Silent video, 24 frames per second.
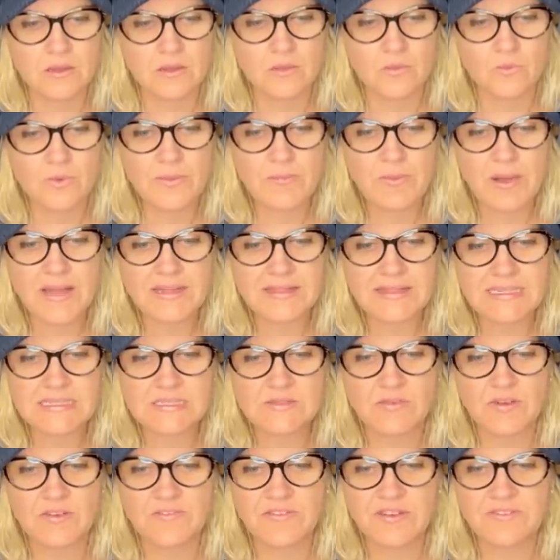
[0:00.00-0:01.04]
We bought
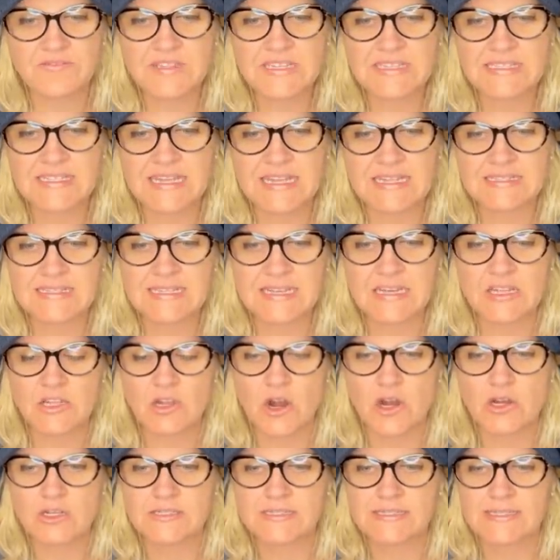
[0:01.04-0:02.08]
this for fifty cents at a
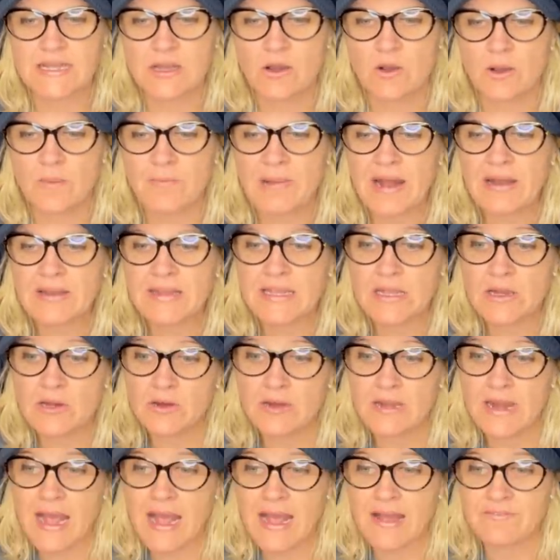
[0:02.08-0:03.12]
yard sale about a year
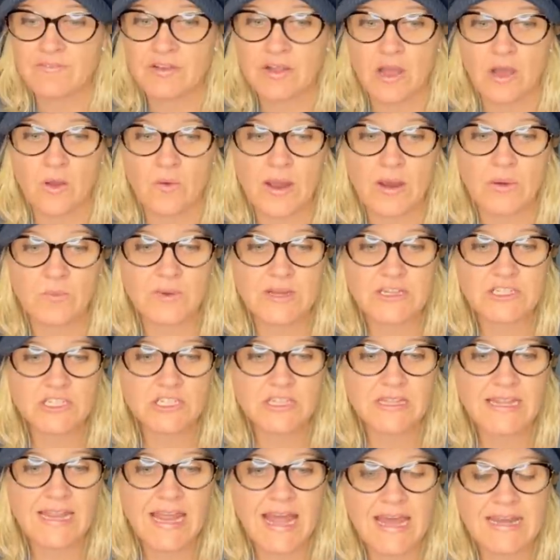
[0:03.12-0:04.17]
and a half ago. I
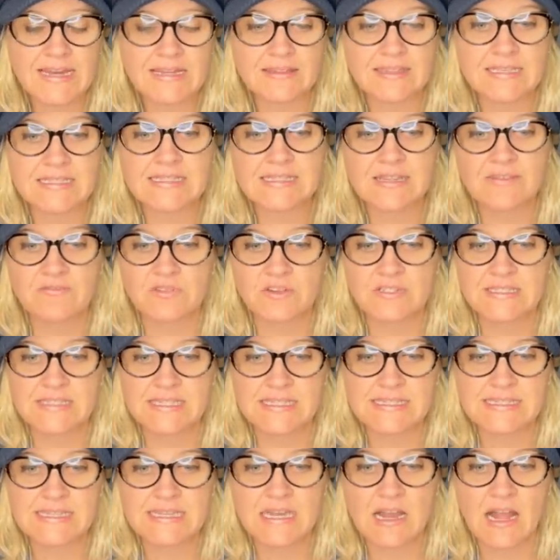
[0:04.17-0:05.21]
originally had it listed for
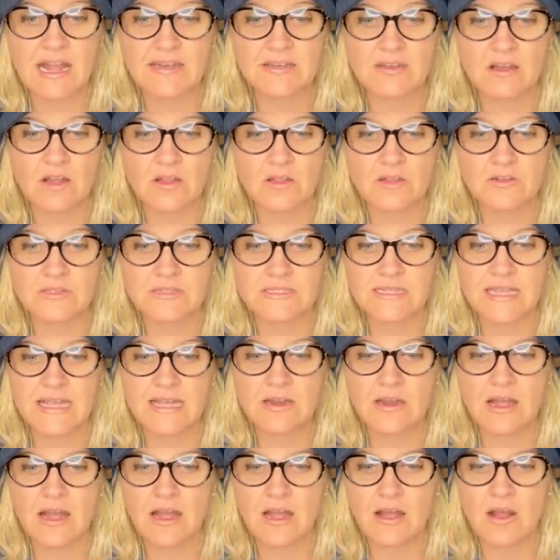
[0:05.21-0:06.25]
sixty-nine dollars.
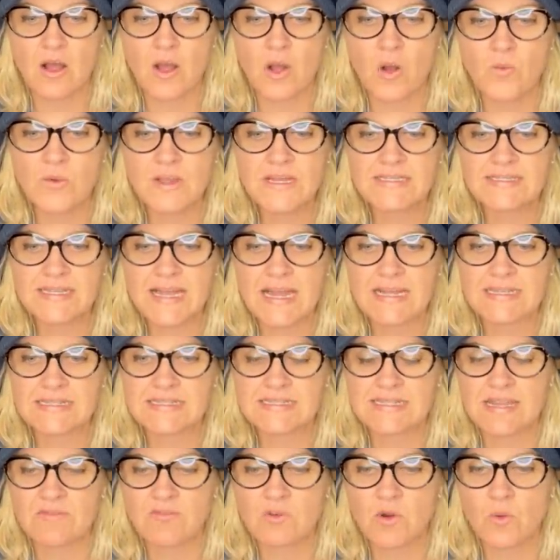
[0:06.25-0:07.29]
It always had
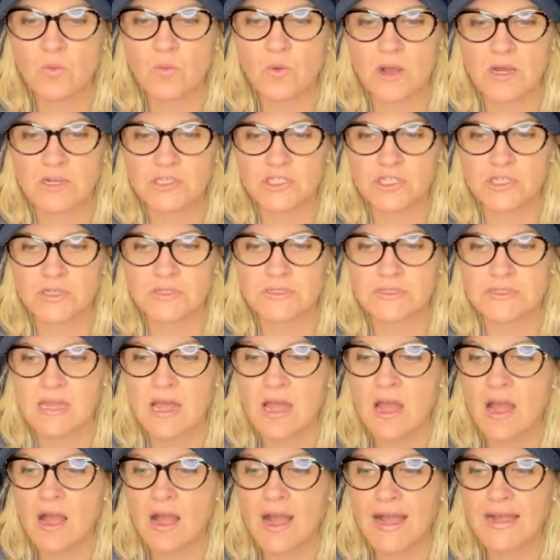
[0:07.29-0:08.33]
several watchers.
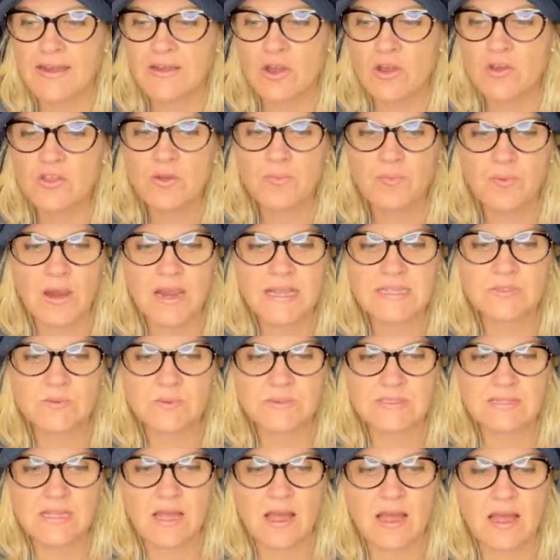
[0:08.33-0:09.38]
I know the price
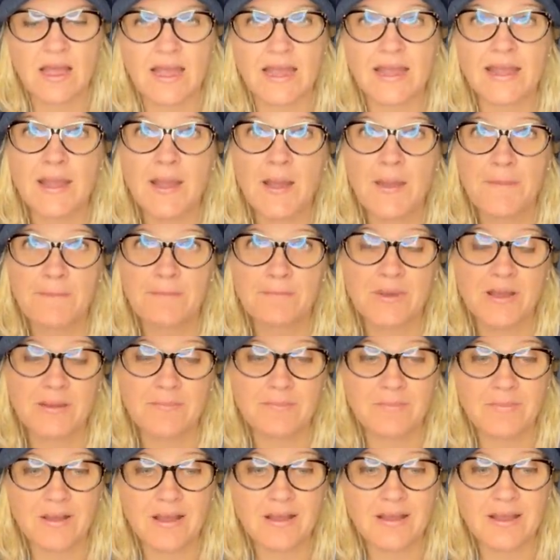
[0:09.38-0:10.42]
was high, but
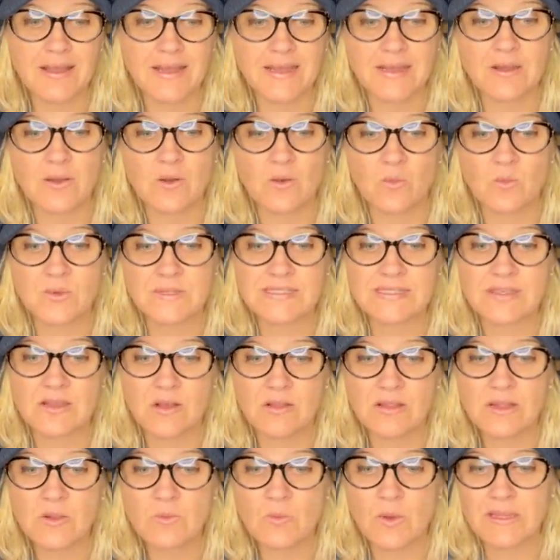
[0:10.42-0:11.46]
mine was the
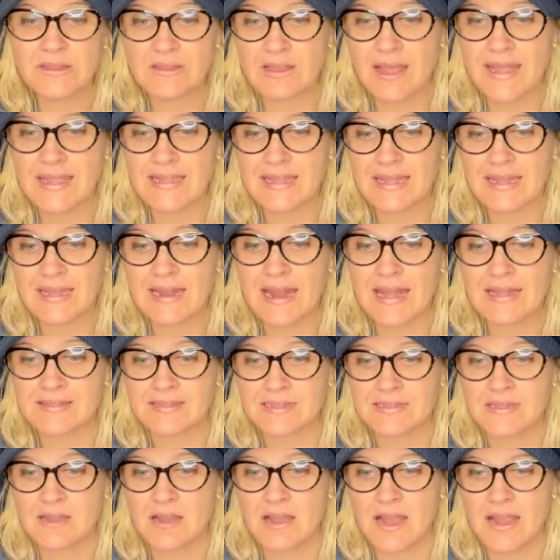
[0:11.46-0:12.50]
only one like it at
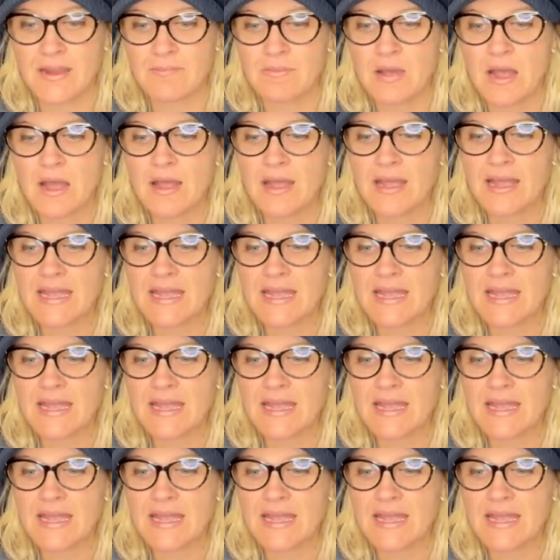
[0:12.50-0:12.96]
the time.